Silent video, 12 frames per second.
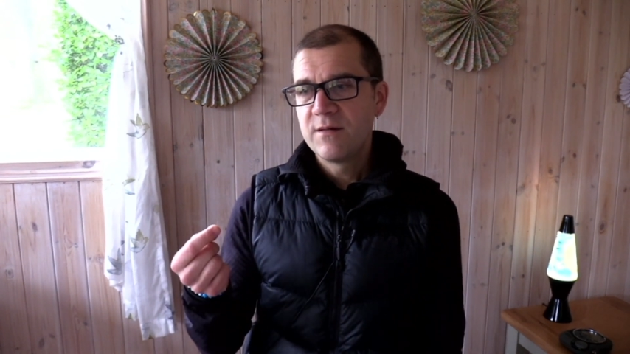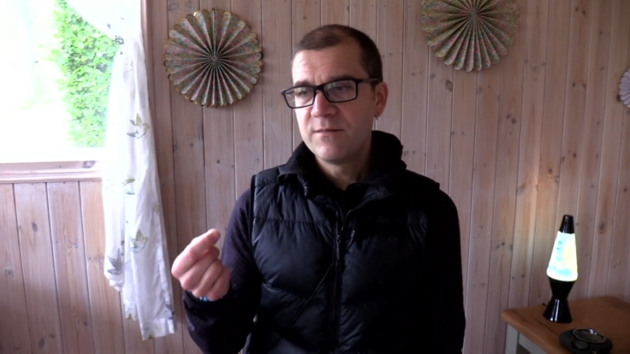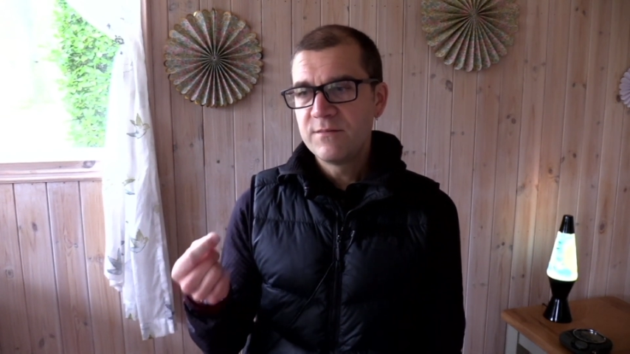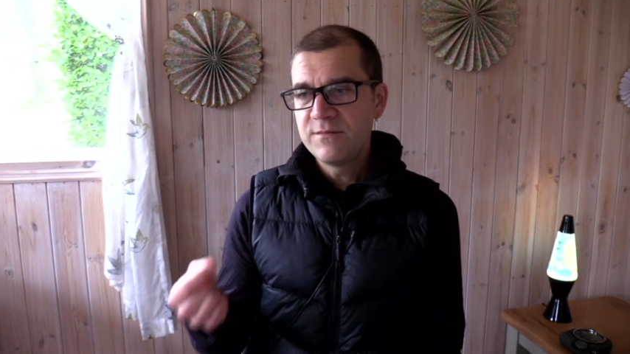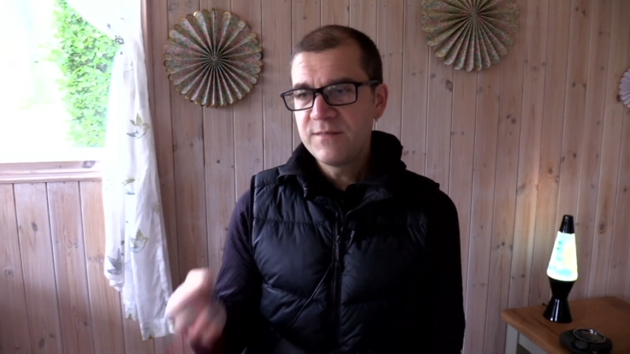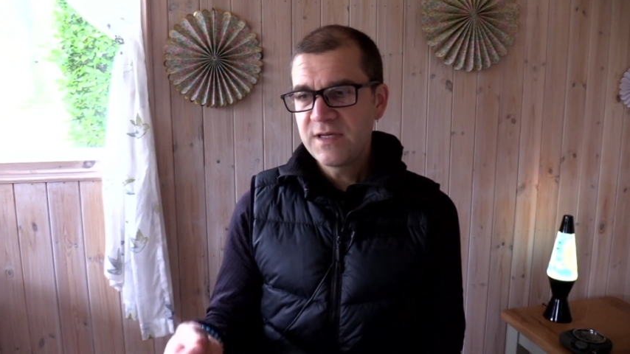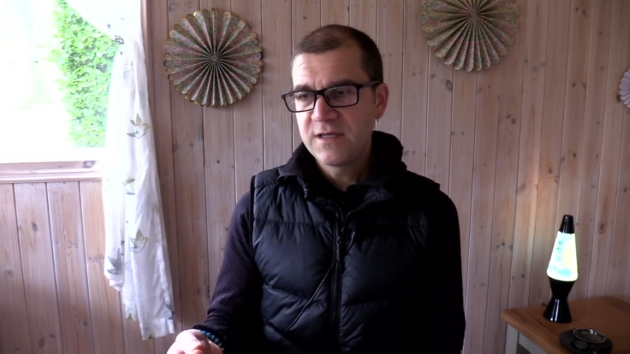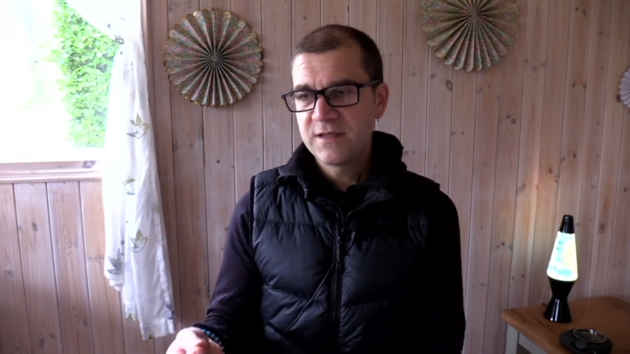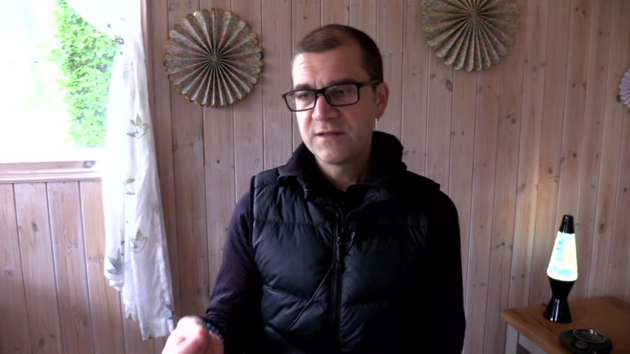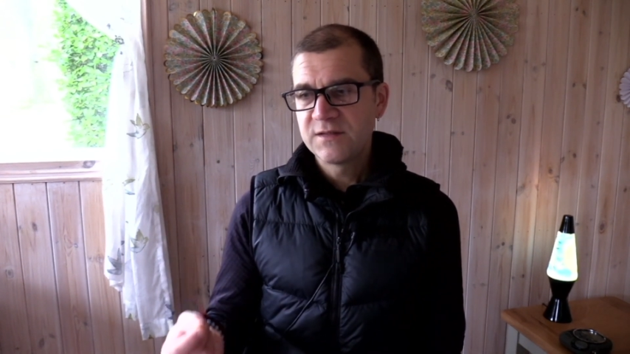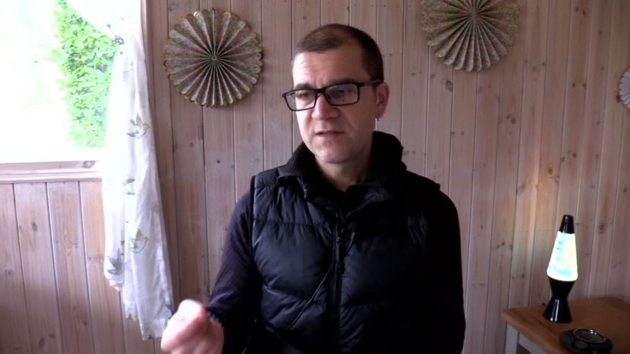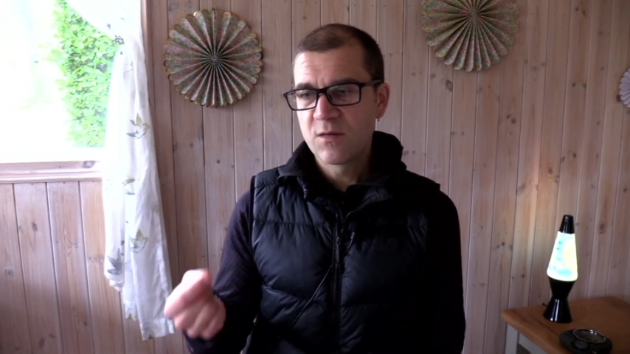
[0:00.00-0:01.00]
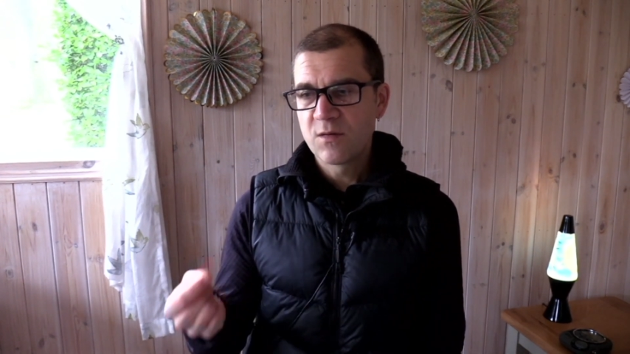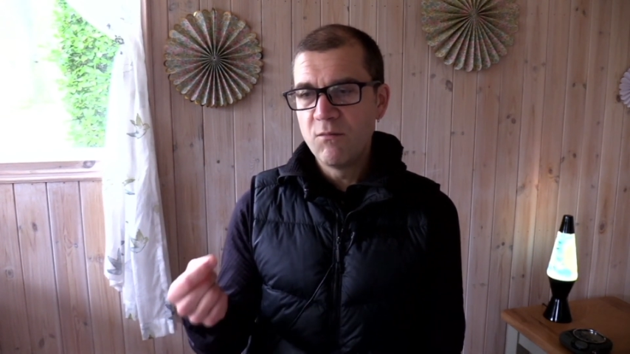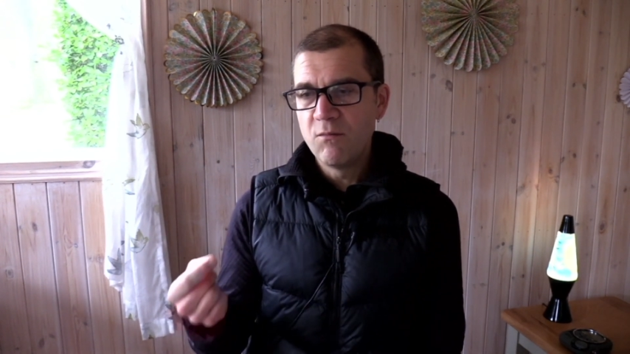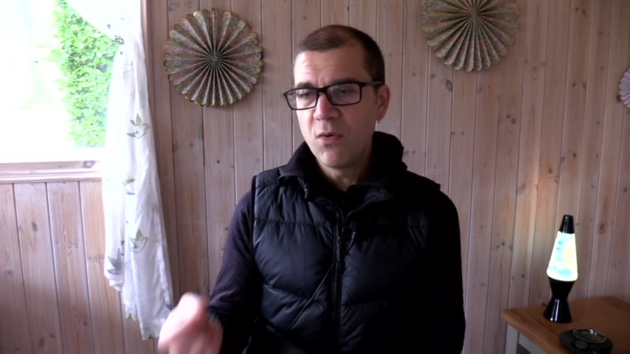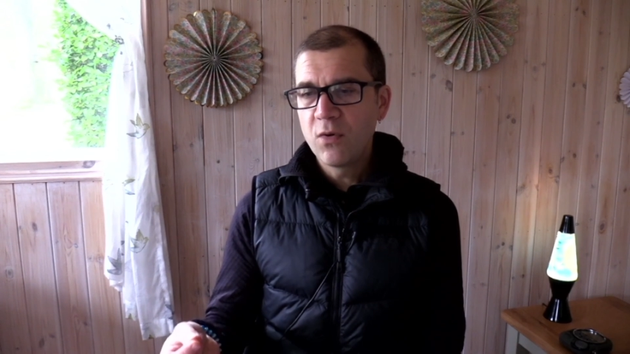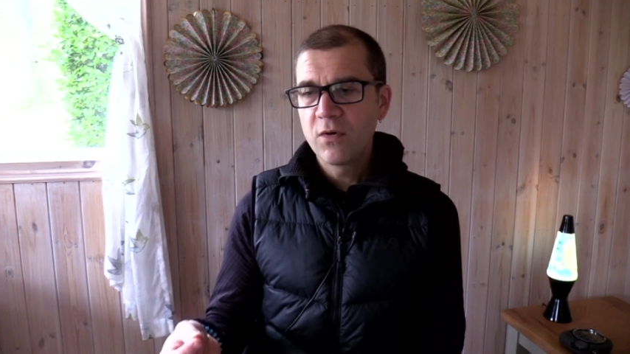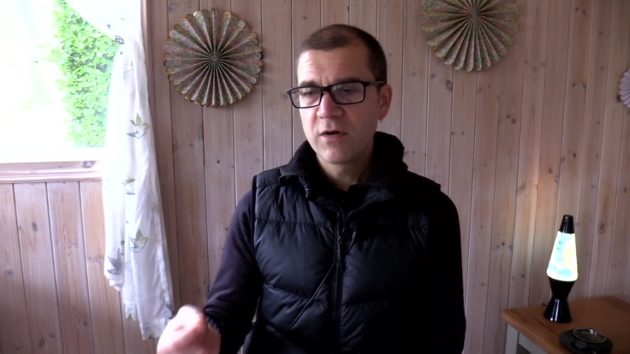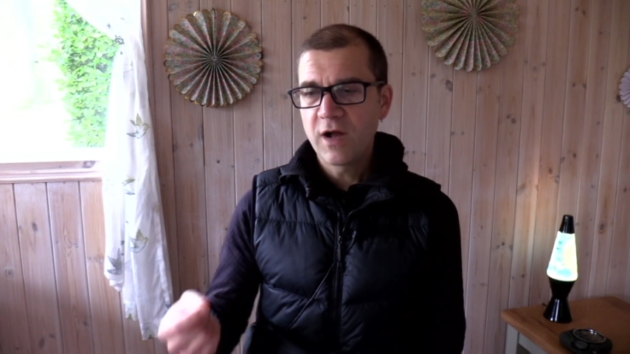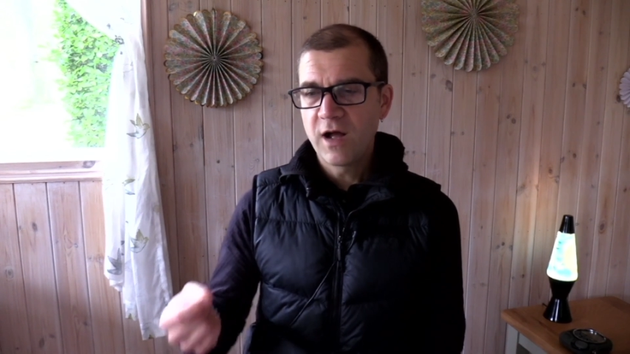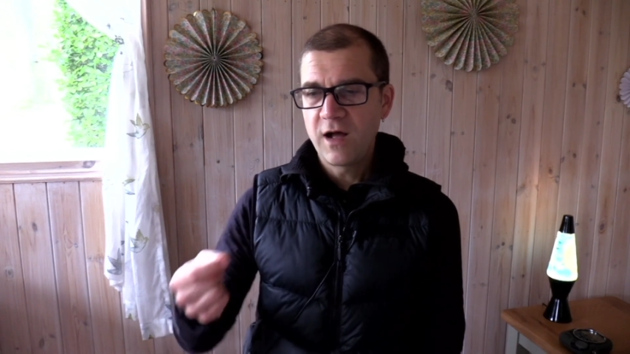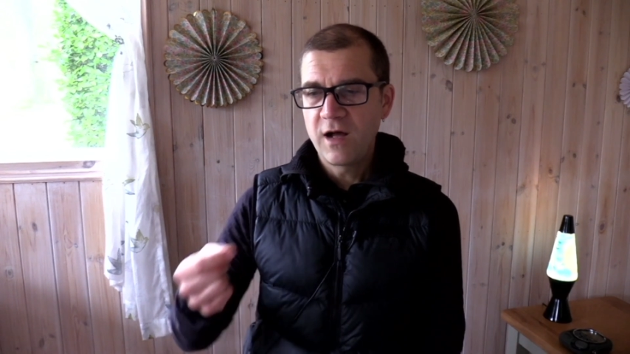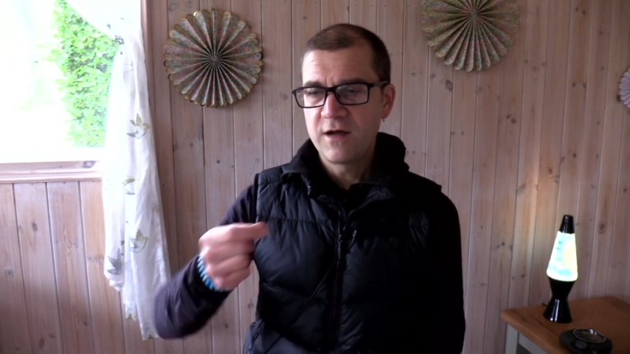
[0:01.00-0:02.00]
means more
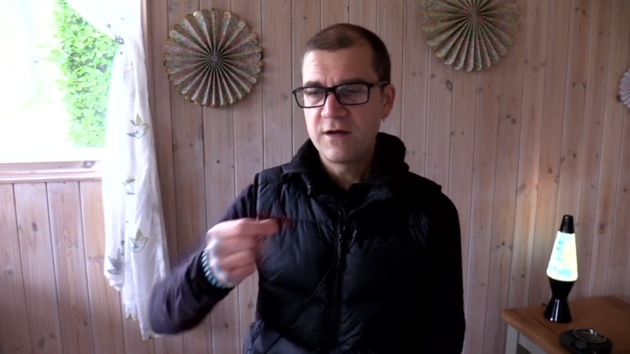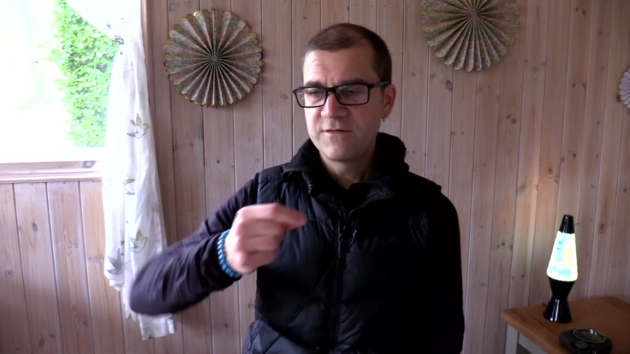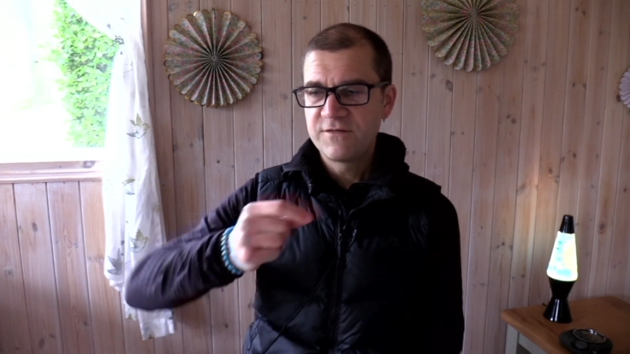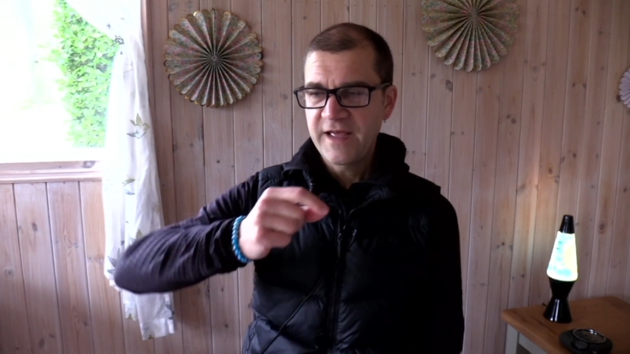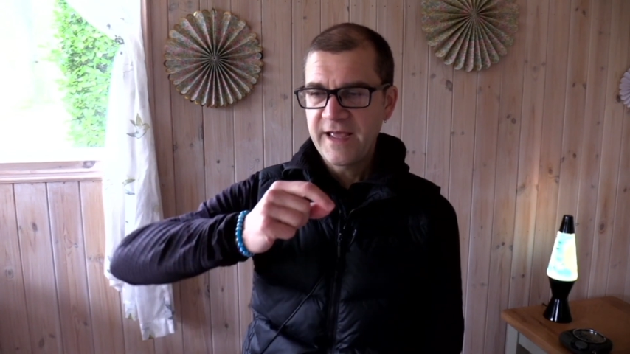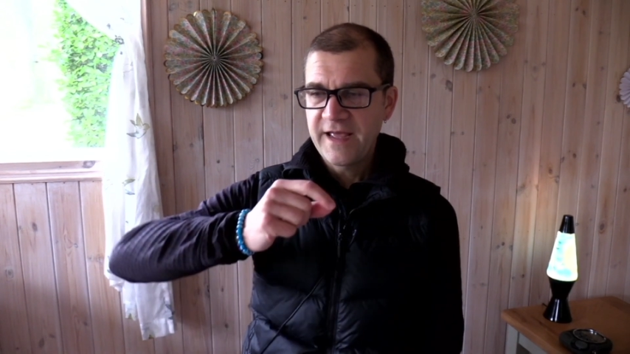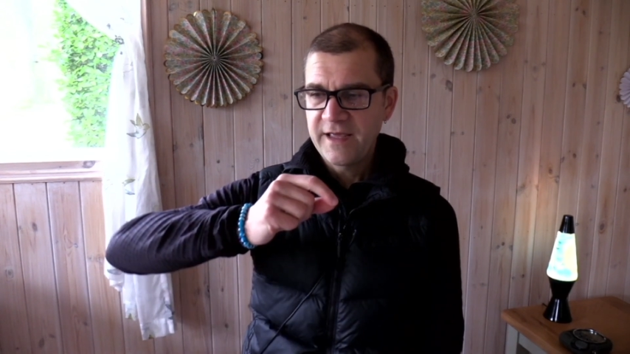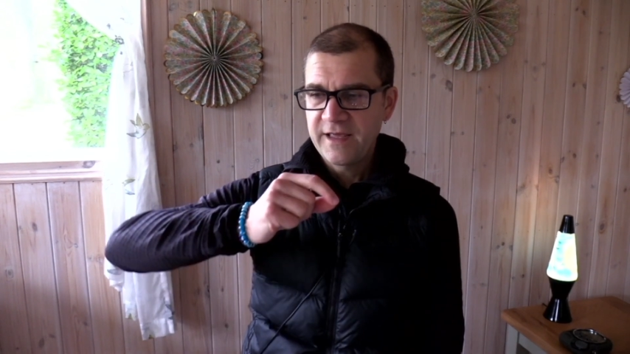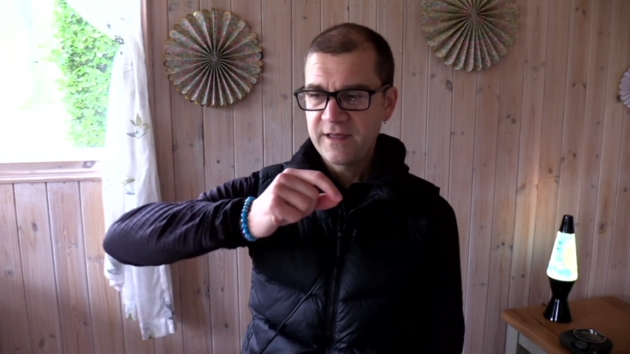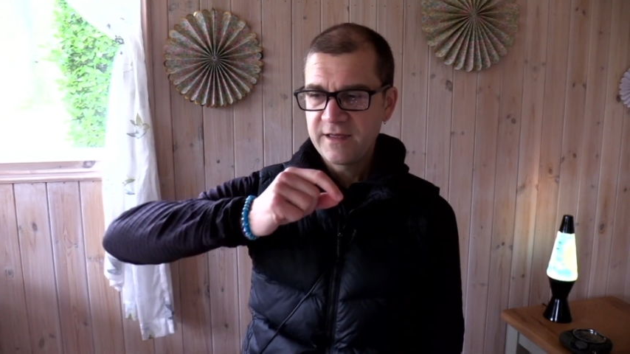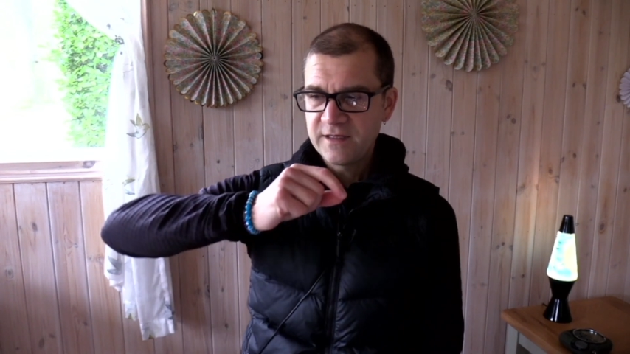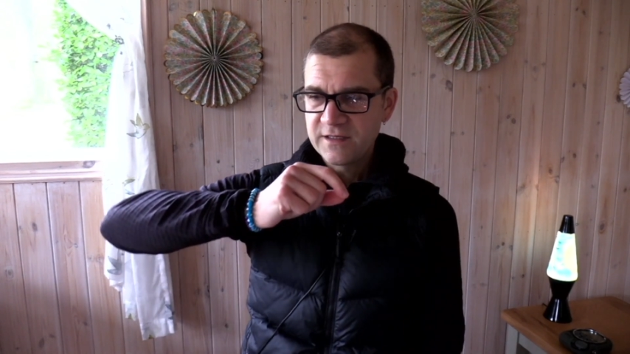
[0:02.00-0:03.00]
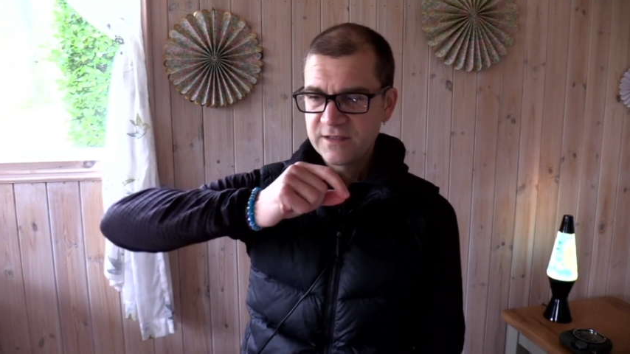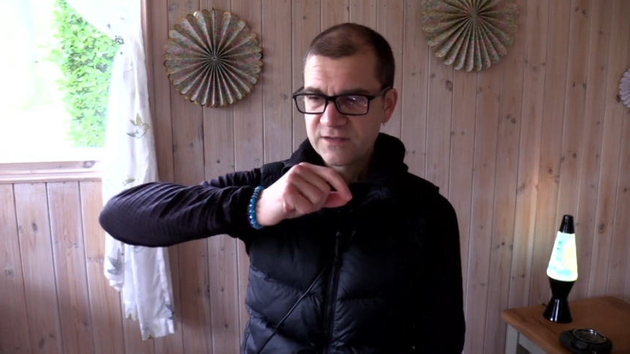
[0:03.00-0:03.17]
of a